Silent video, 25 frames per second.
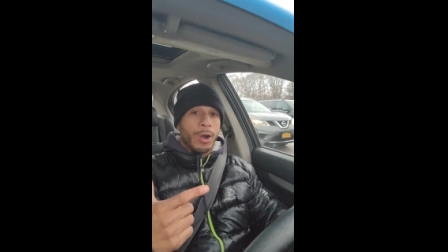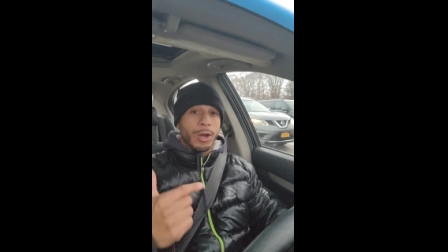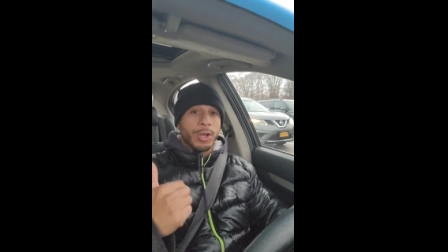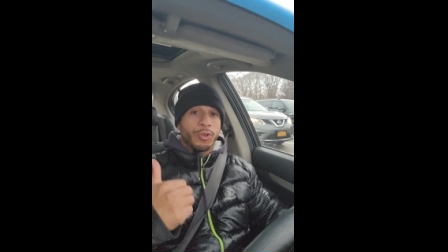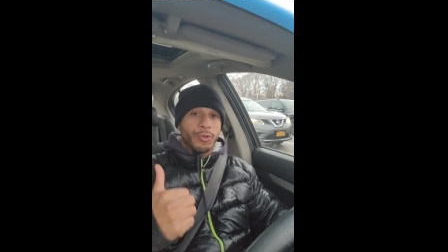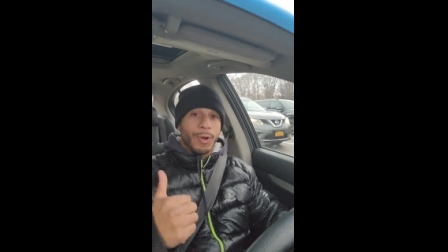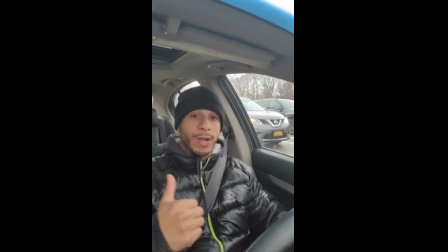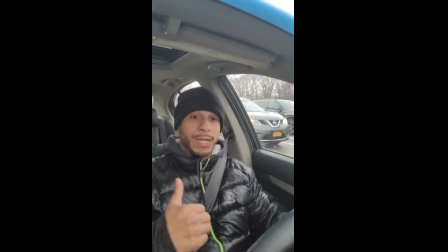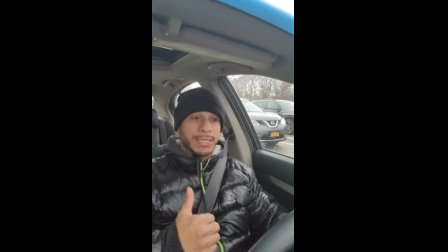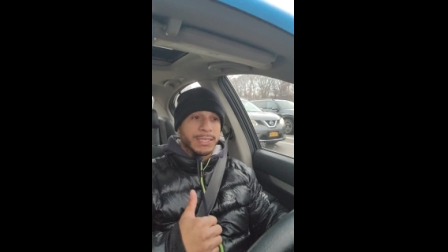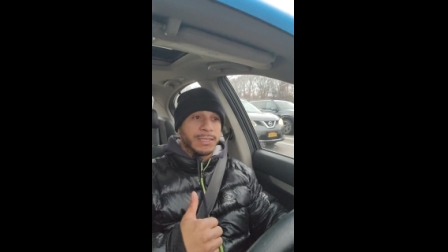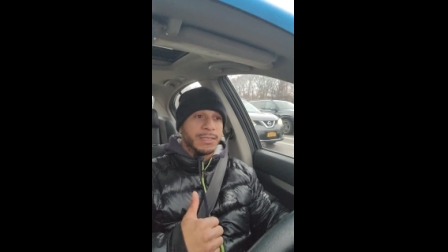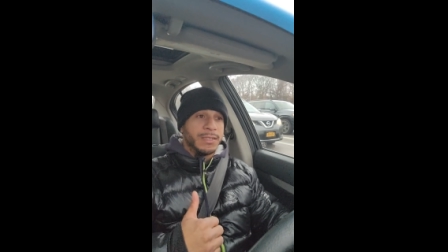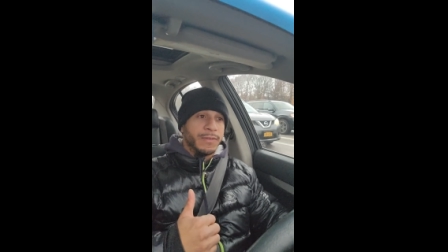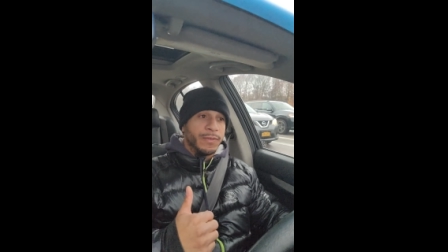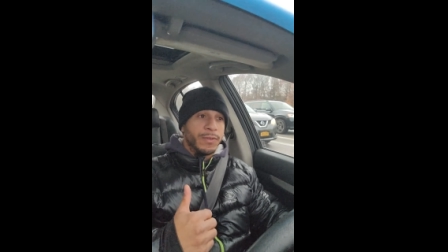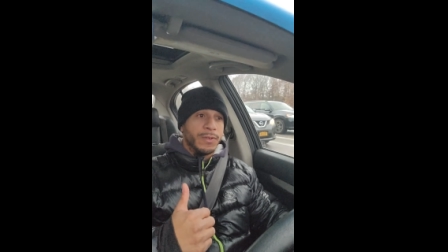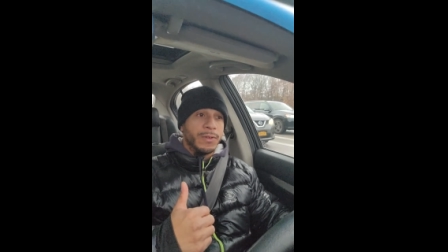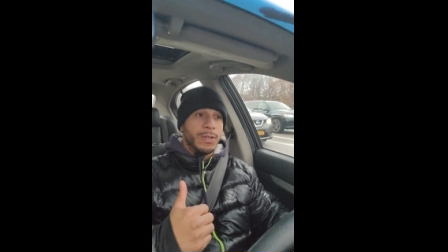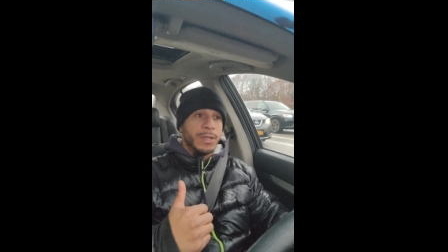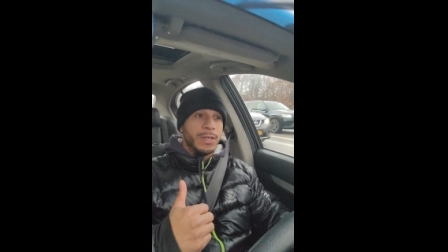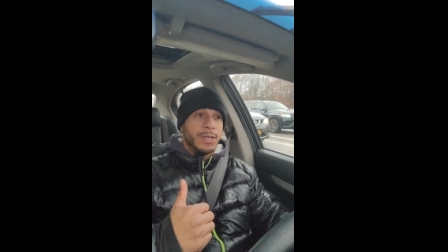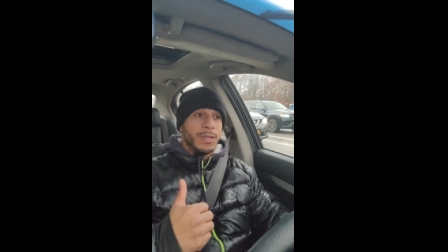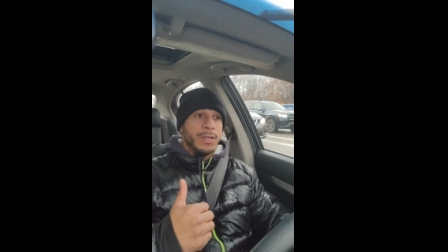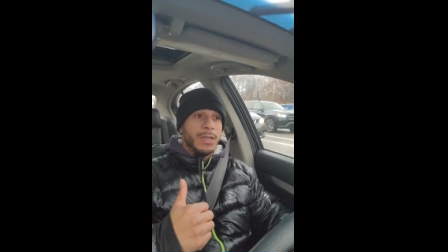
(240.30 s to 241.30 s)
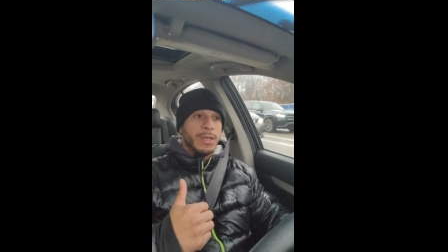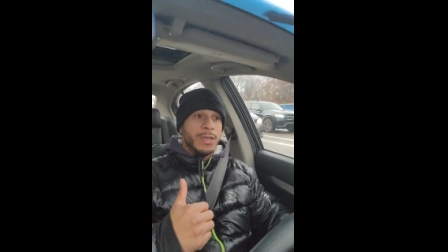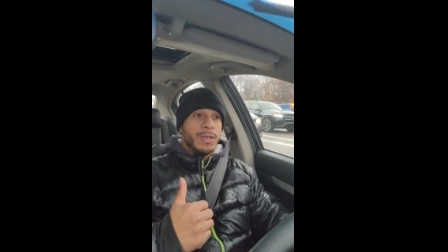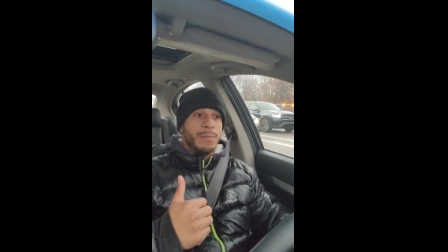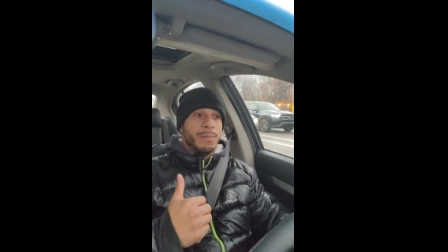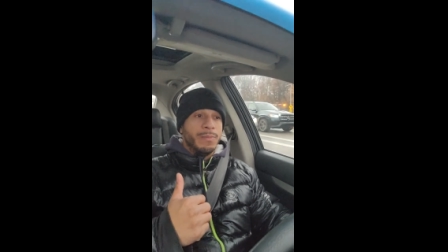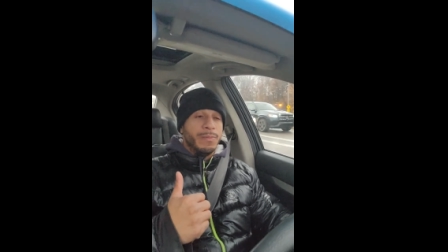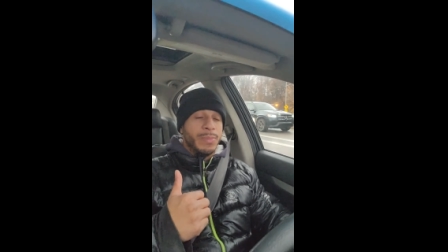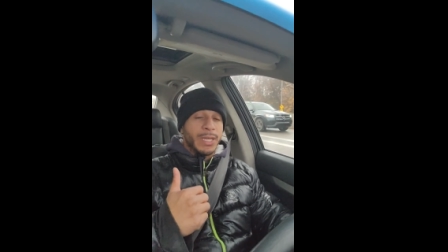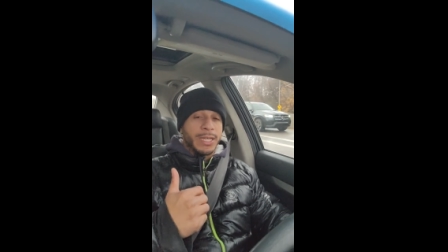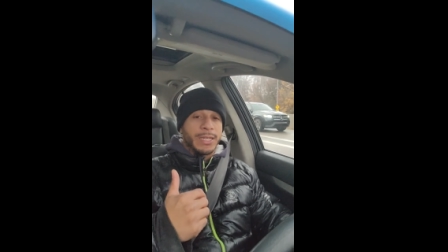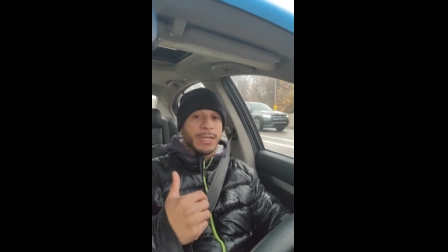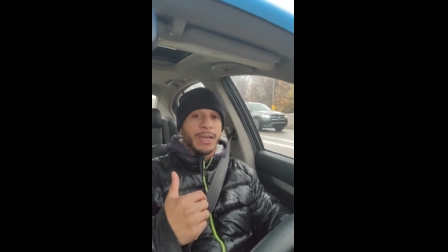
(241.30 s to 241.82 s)
aggressive.
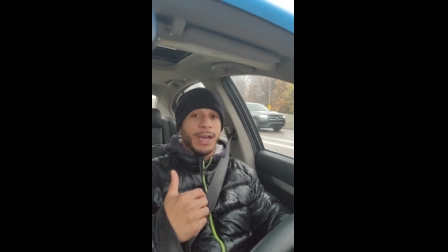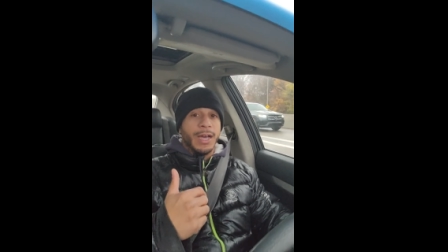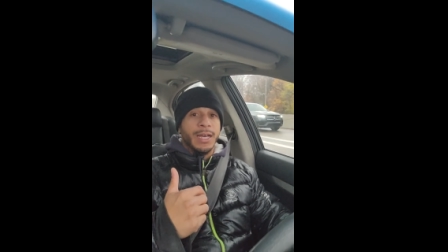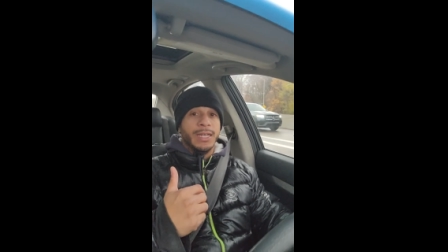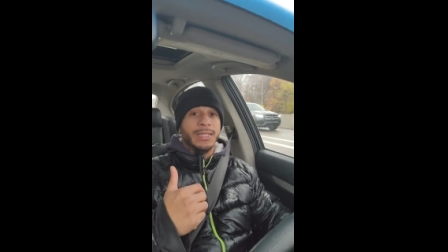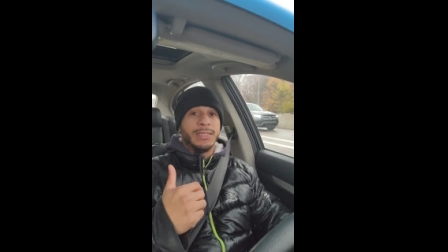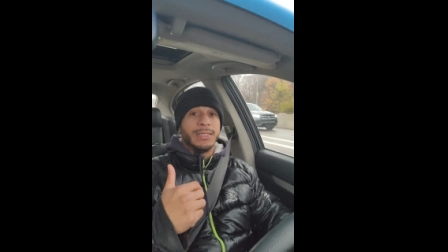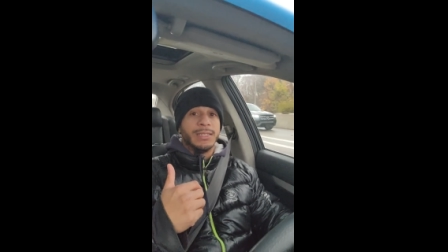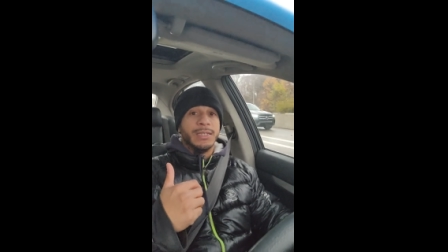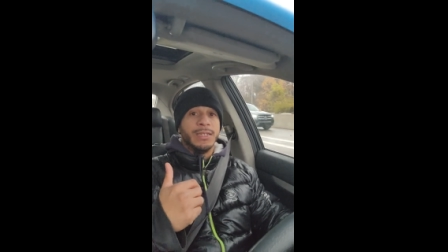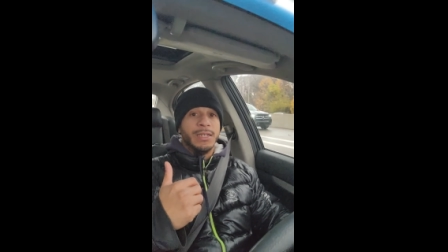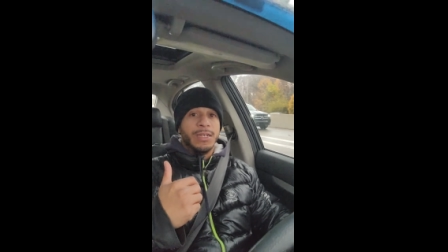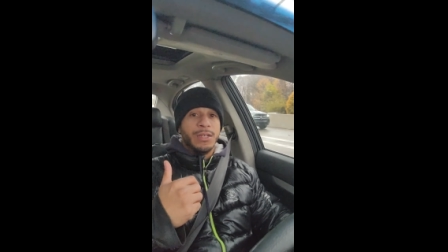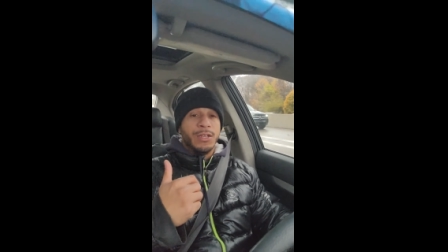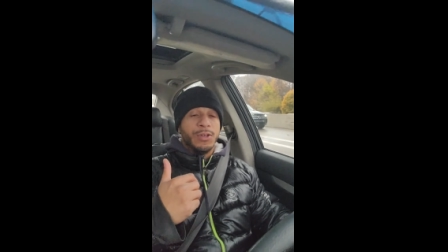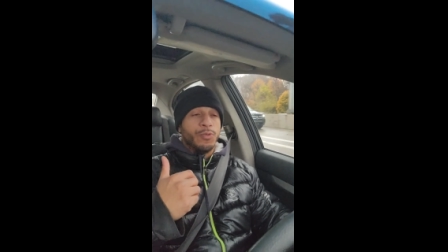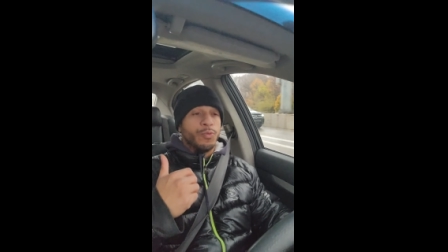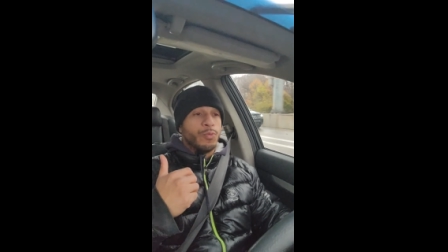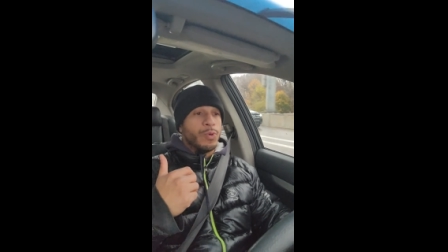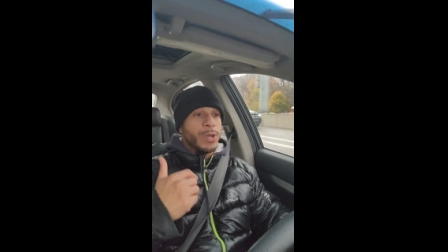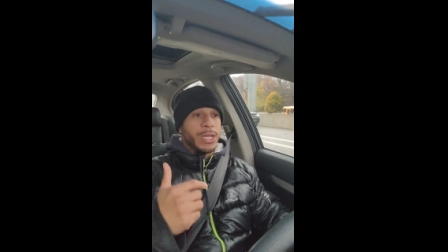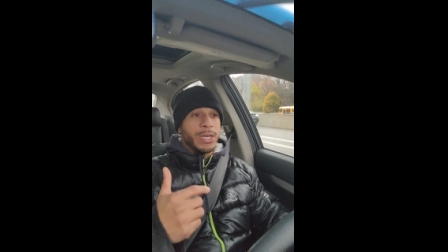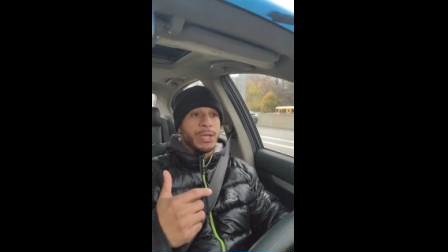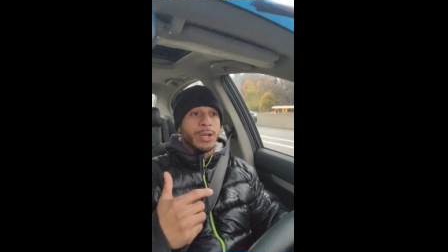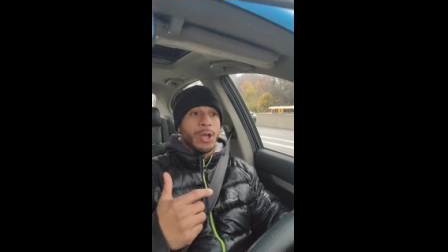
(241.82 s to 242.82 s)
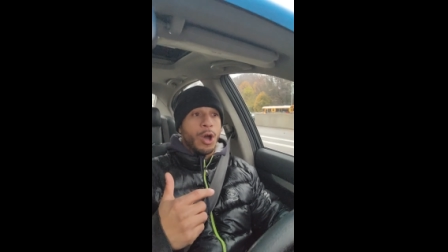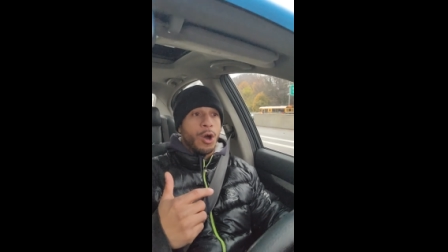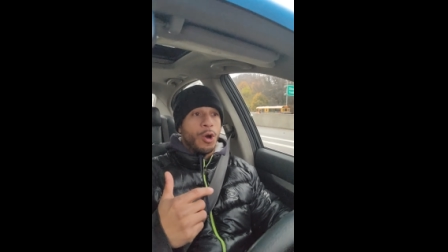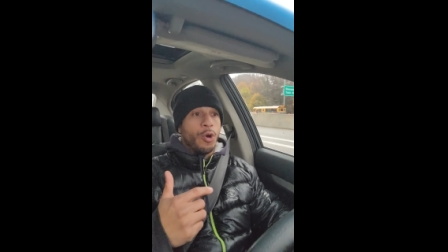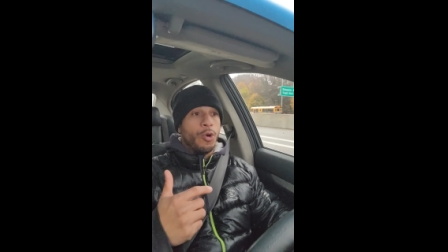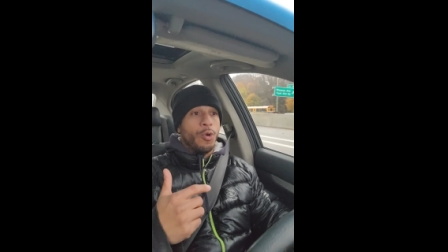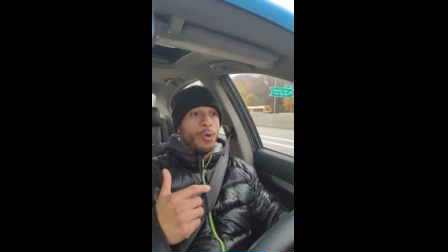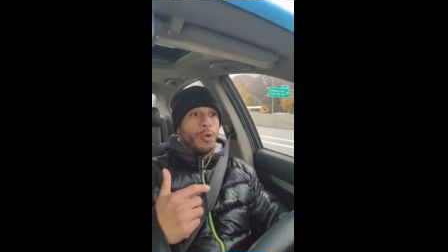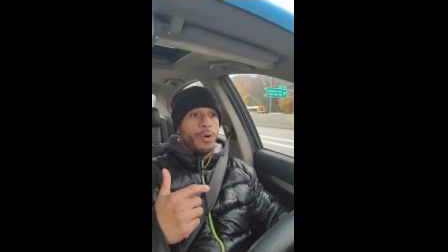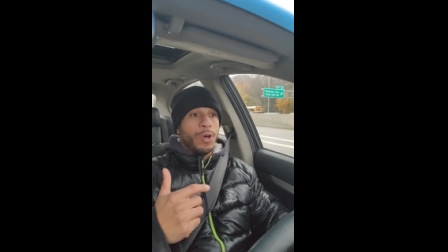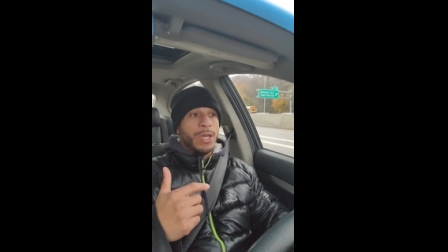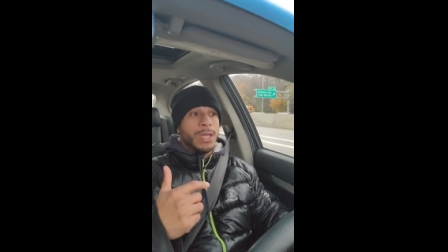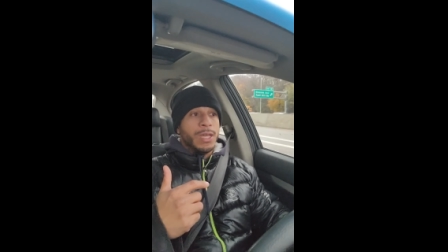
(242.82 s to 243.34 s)
Because we know